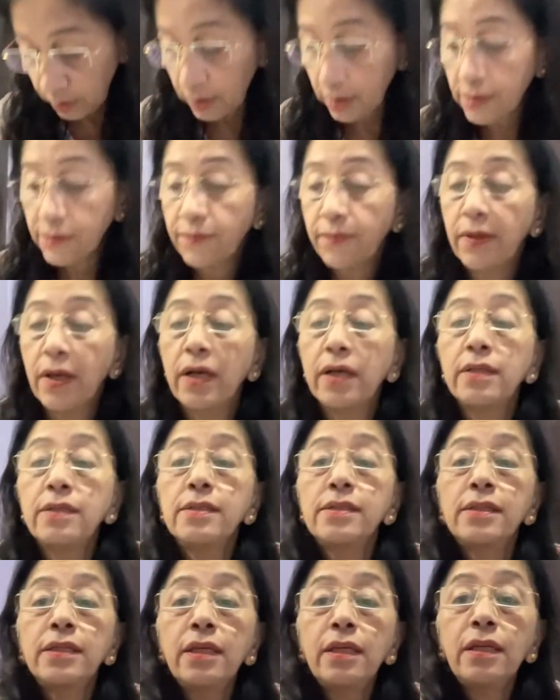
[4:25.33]
this flower.
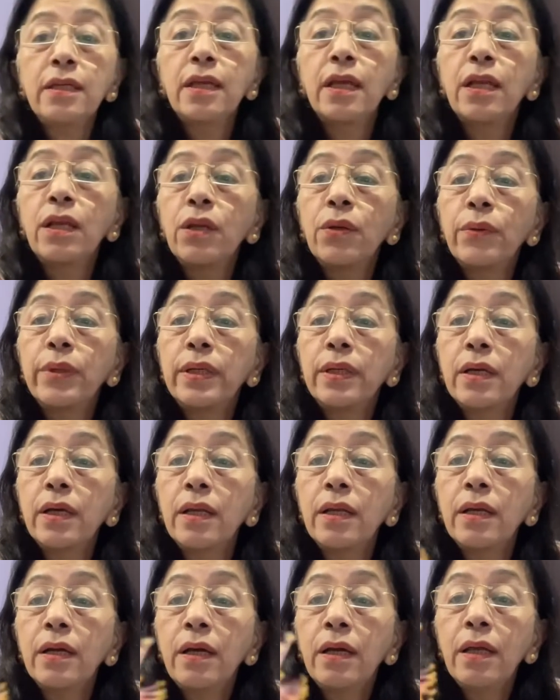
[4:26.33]
See, yellow in
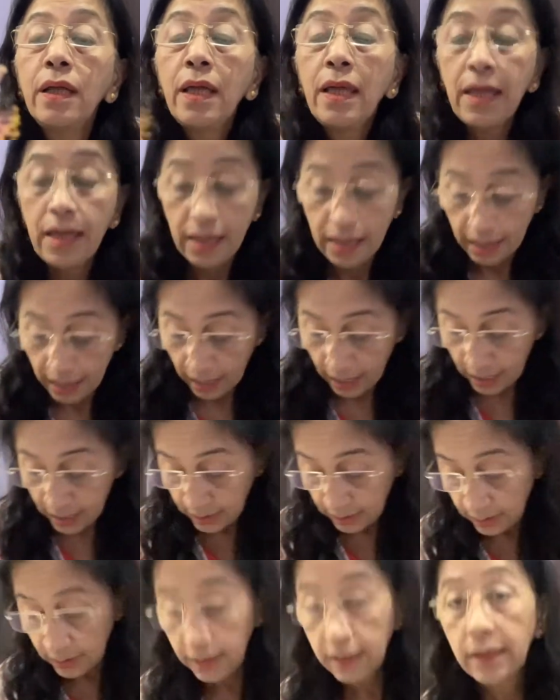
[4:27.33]
color,
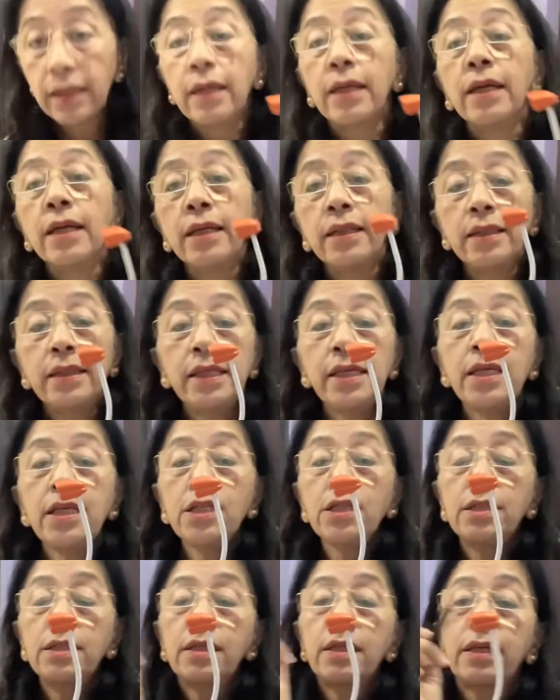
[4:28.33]
and
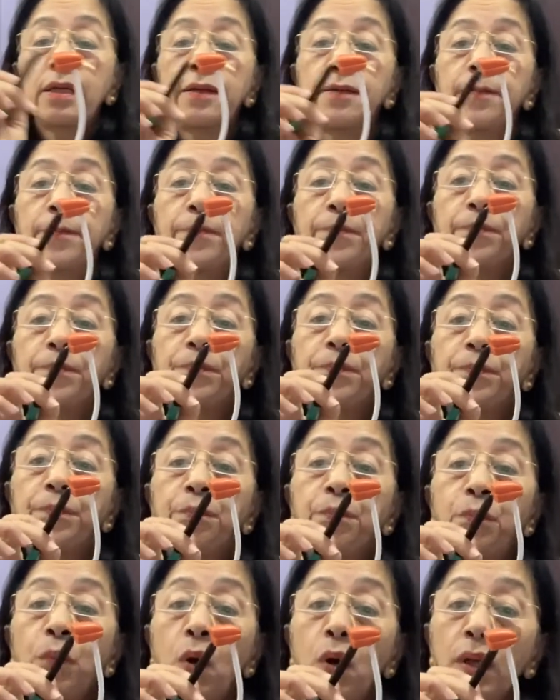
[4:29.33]
these
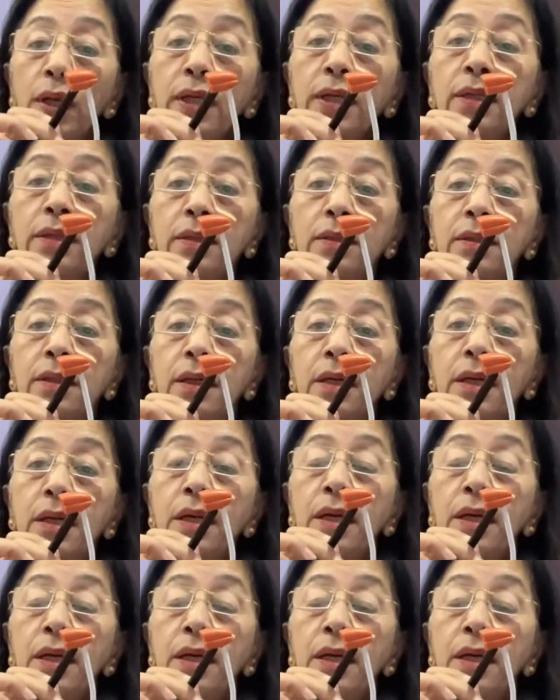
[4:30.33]
pollen